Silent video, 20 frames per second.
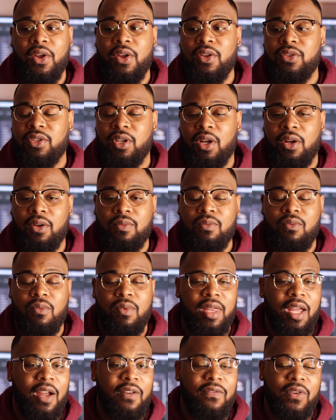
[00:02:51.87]
So
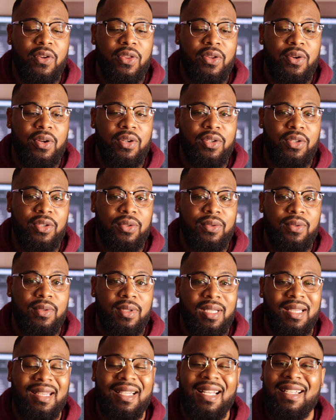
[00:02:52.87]
without further ado,
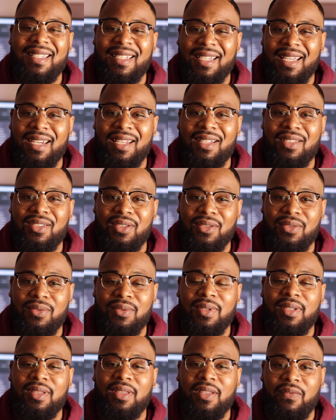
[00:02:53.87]
let's get
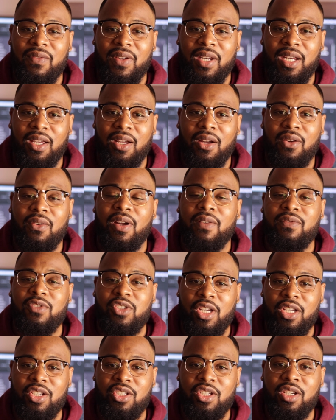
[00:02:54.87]
into the video of
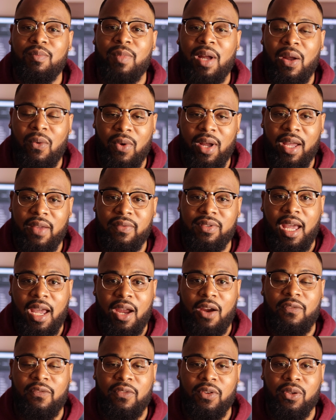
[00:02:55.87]
changing my wife's
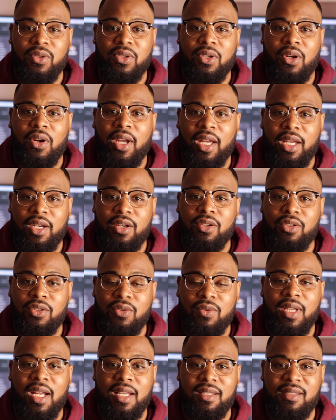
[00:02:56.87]
air filter in her
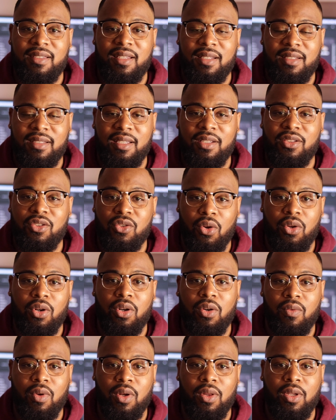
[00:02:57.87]
2016 Toyota
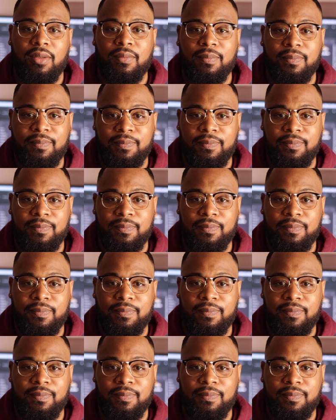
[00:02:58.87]
Corolla.